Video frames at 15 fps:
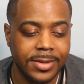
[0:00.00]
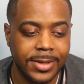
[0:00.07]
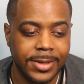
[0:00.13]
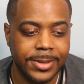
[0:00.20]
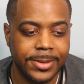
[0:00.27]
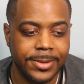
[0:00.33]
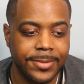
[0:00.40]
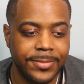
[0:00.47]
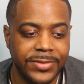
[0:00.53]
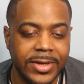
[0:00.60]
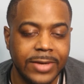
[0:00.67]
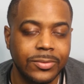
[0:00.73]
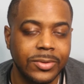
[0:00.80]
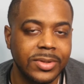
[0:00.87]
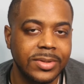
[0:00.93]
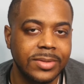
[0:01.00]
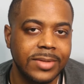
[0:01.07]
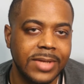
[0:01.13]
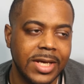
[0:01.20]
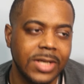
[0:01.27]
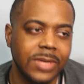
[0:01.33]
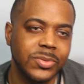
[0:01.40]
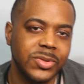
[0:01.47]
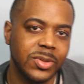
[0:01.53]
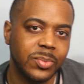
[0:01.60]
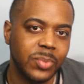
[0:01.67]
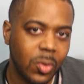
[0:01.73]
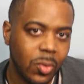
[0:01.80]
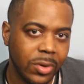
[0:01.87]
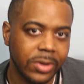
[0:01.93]
uh, that would help
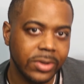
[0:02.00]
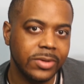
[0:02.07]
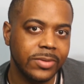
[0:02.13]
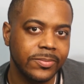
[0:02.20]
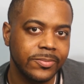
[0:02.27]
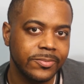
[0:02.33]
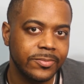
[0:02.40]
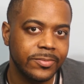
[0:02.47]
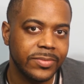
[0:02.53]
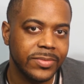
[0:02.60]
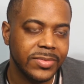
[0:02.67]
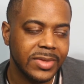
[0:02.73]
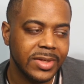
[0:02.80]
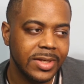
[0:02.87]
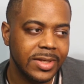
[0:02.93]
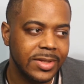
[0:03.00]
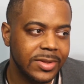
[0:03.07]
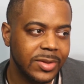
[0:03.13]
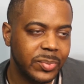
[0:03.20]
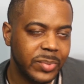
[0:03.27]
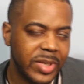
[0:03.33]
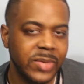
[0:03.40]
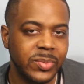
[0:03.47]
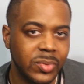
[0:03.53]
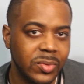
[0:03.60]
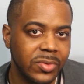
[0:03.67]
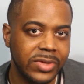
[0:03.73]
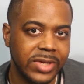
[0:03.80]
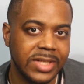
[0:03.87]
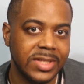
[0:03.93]
support the
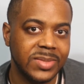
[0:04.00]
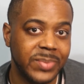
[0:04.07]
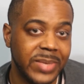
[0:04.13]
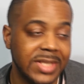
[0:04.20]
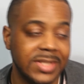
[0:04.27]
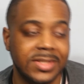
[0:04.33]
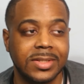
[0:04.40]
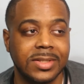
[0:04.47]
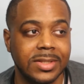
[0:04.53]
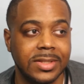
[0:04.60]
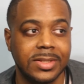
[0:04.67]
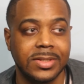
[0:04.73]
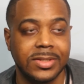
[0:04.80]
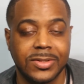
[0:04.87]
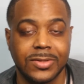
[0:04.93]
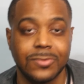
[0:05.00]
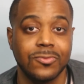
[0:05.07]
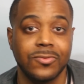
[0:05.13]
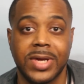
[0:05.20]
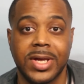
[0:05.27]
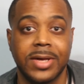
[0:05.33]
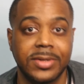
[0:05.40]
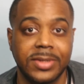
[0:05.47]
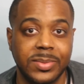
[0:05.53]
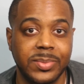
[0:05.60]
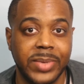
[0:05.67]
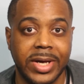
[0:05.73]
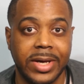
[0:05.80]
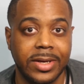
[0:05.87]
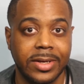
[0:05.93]
people that's basically surrounded
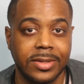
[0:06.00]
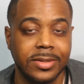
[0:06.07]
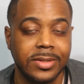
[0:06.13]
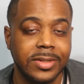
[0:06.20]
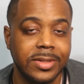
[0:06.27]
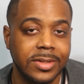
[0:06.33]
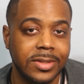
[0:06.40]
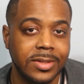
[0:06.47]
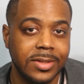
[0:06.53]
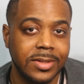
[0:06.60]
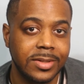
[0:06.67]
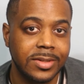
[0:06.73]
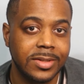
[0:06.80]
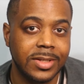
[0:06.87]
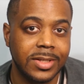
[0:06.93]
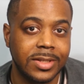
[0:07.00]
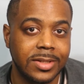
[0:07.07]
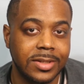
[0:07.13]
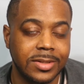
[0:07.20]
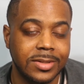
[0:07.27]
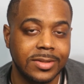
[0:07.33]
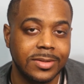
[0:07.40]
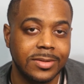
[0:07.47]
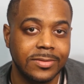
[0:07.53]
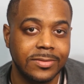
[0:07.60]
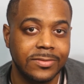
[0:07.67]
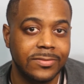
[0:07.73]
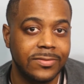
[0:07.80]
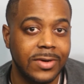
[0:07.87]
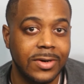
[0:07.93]
by uh,
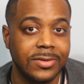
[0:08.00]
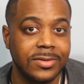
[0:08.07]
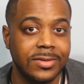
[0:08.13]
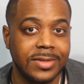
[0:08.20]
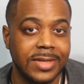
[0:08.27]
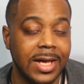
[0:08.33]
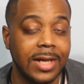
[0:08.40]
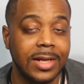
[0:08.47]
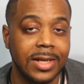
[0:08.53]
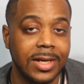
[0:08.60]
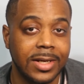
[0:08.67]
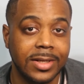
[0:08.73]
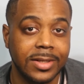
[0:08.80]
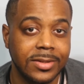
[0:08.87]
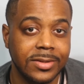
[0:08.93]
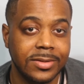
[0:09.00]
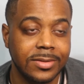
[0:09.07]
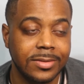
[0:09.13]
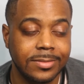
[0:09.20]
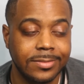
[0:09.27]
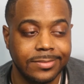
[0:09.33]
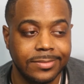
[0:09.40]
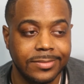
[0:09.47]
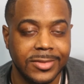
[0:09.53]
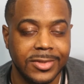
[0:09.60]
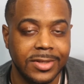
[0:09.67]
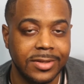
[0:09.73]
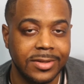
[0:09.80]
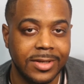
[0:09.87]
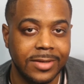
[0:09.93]
false allies
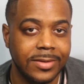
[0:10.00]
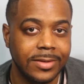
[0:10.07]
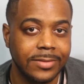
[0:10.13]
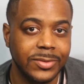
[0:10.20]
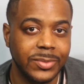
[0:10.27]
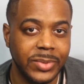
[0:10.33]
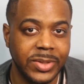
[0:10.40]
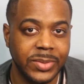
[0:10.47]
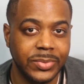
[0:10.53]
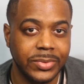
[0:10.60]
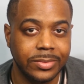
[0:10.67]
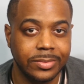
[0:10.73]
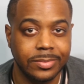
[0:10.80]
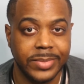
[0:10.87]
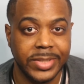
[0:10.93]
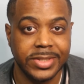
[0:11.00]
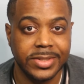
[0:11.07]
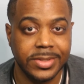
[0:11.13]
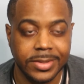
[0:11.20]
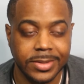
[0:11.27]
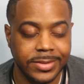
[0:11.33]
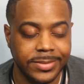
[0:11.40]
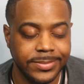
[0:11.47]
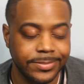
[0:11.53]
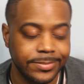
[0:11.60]
uh, of, of, the people, basically.